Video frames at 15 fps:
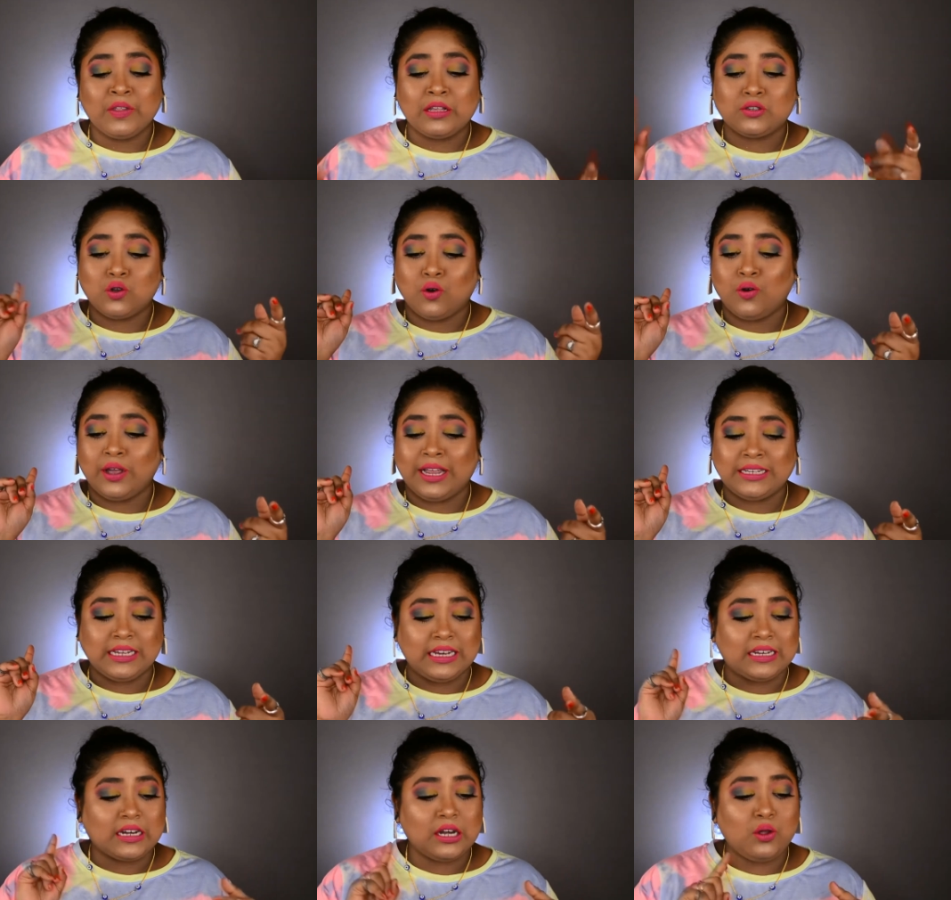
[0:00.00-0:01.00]
so it
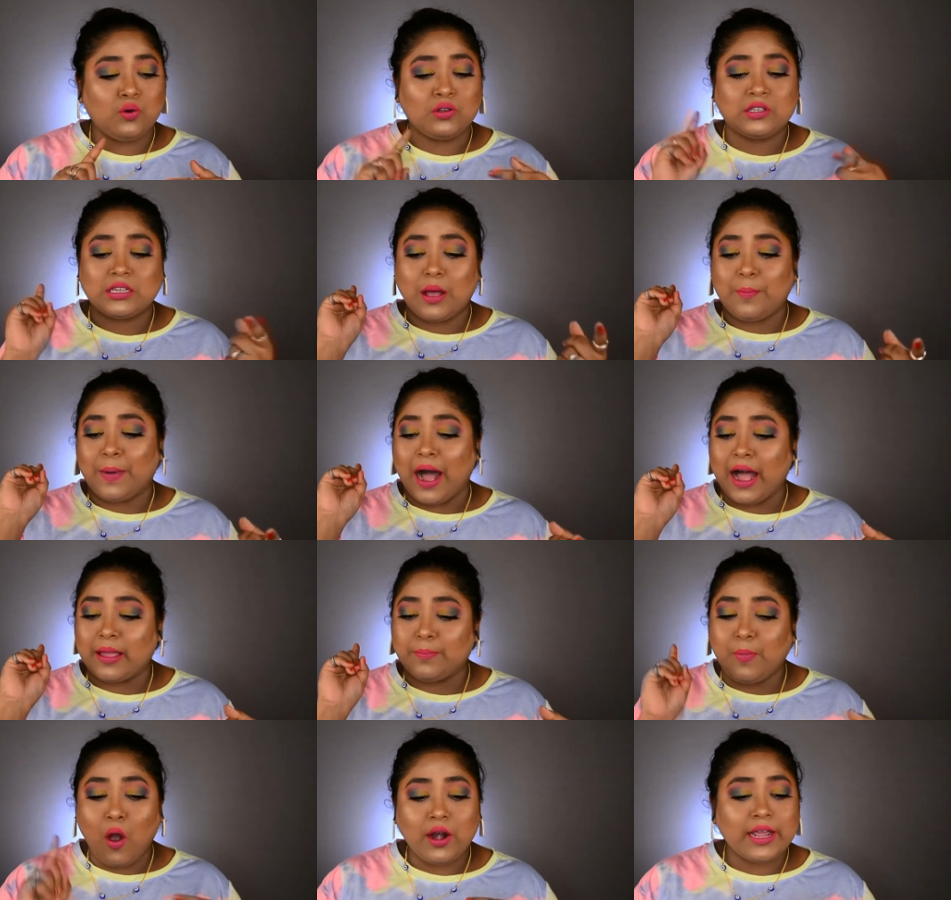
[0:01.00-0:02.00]
includes my
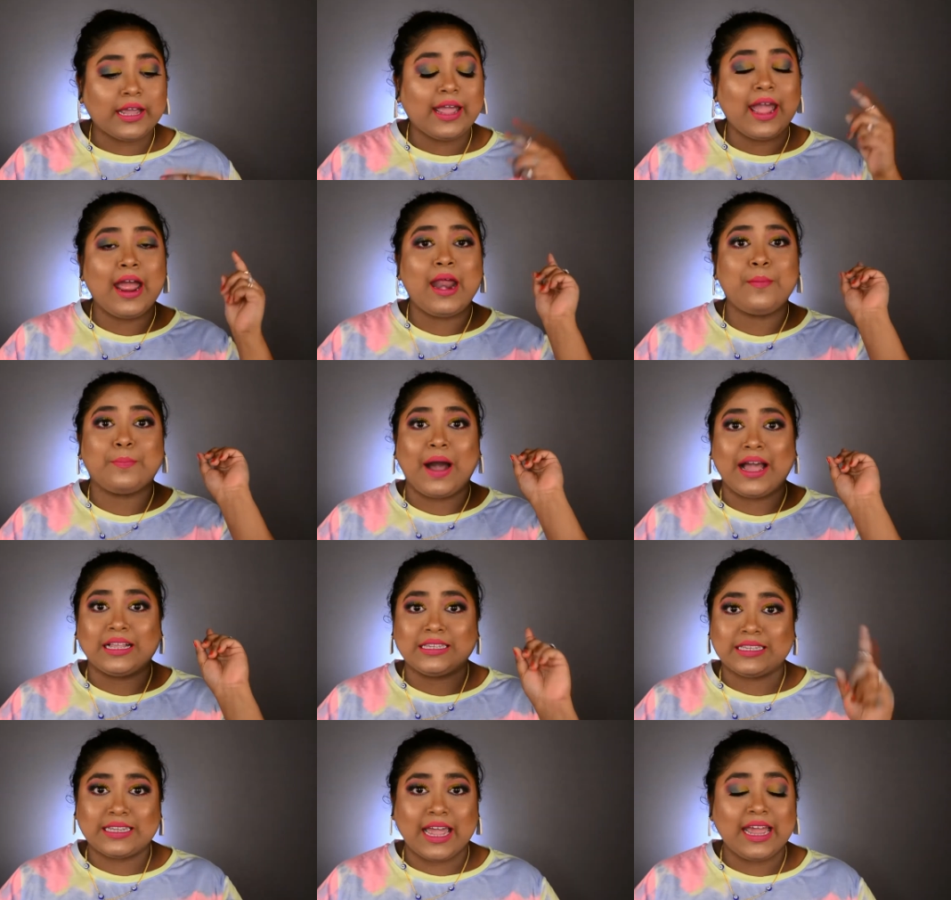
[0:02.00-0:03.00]
body care, my
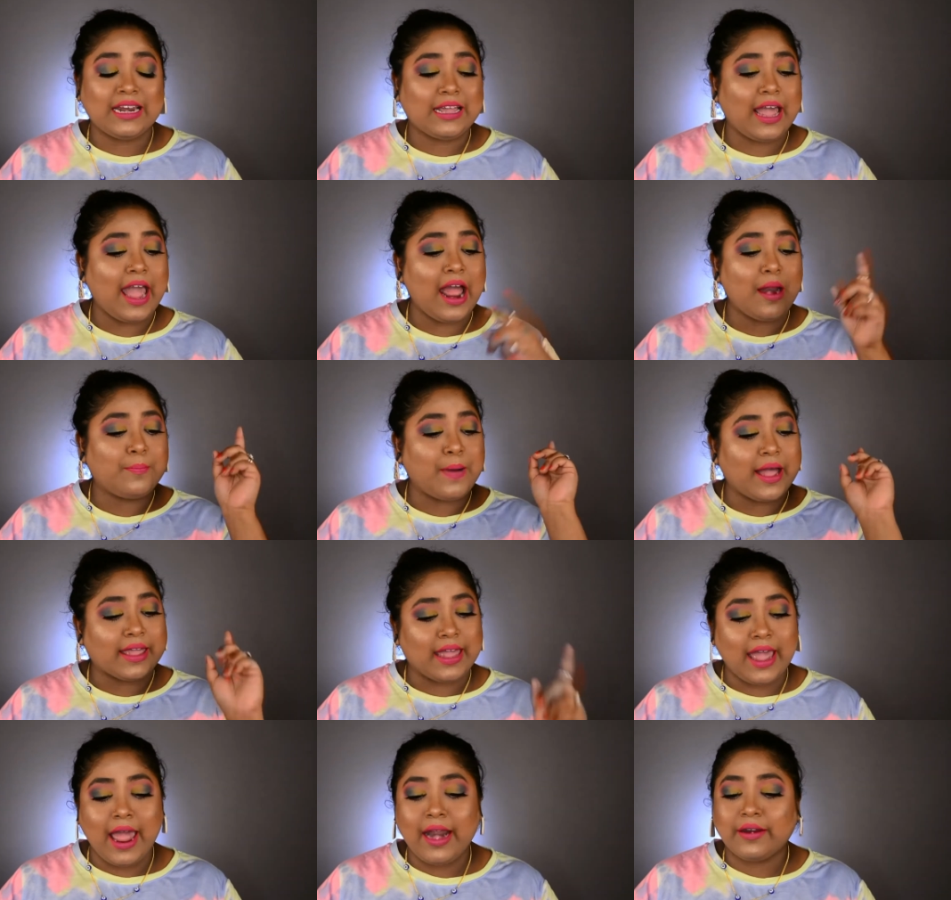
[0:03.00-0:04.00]
skin care, my
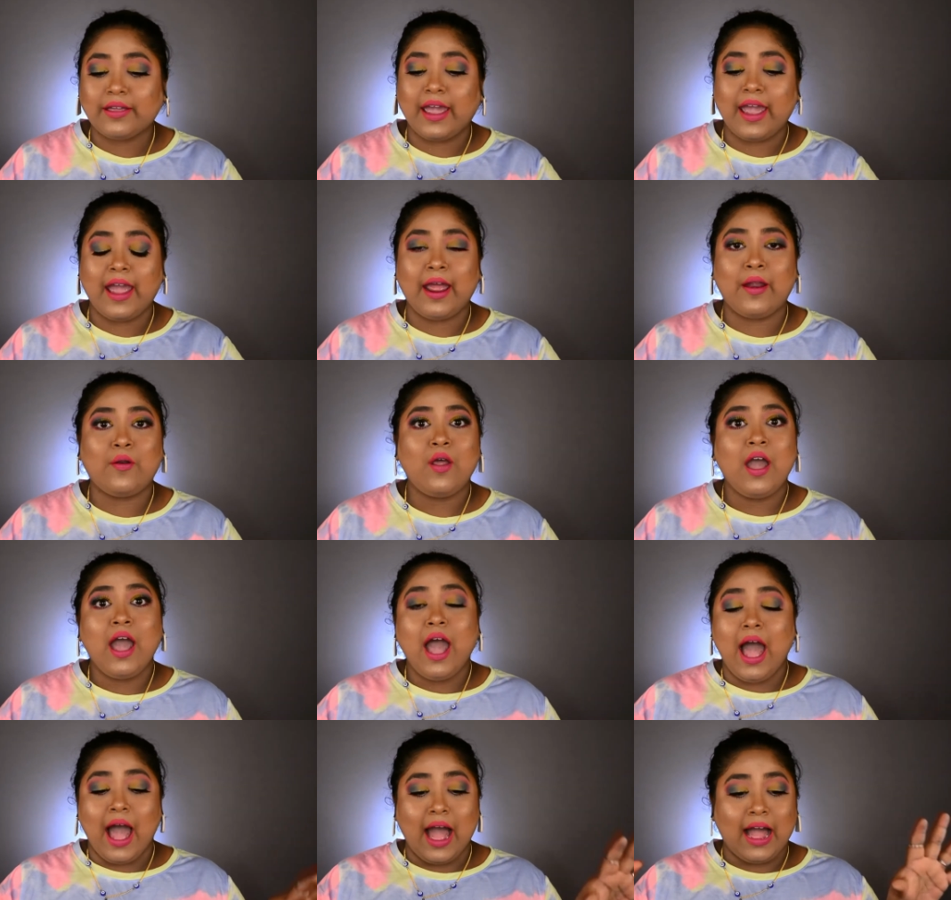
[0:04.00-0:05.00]
hair care
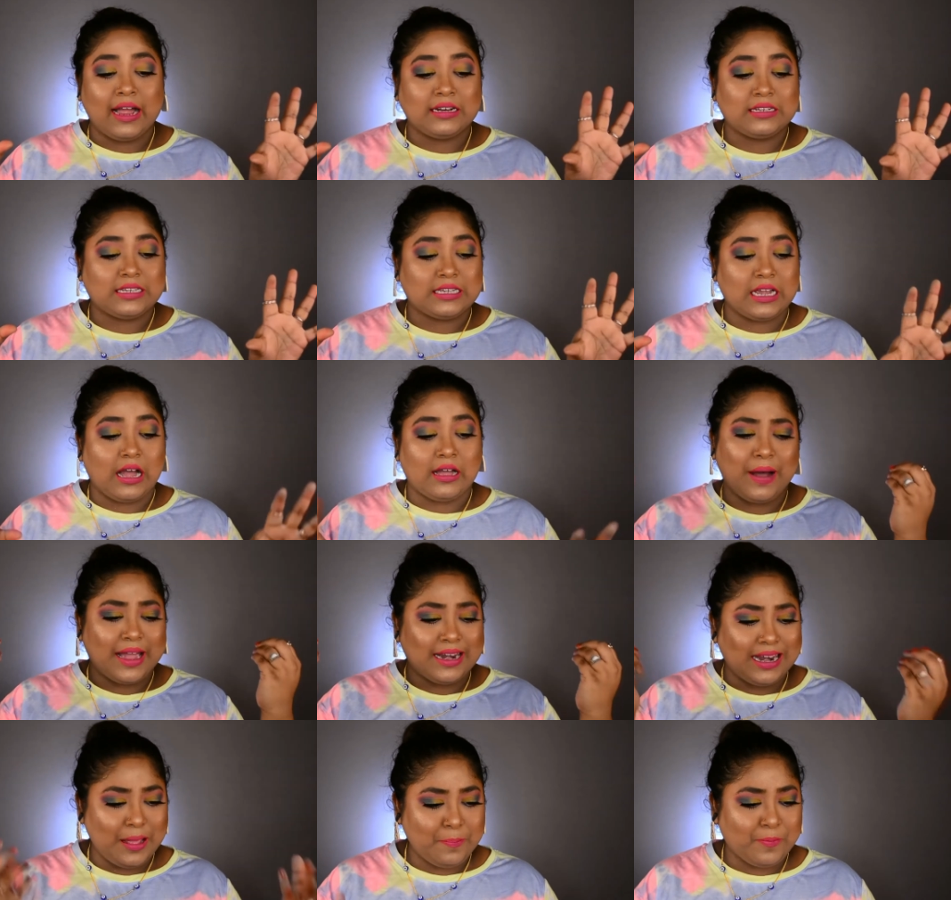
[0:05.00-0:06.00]
and uh, my
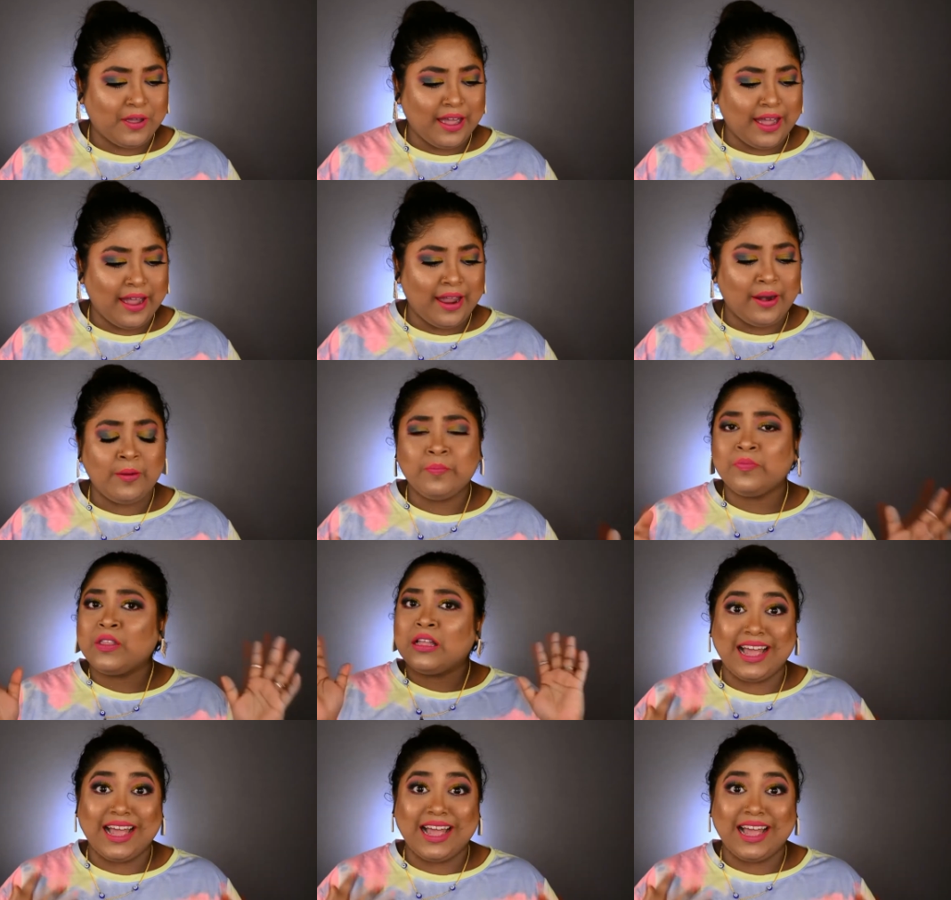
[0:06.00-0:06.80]
lip care.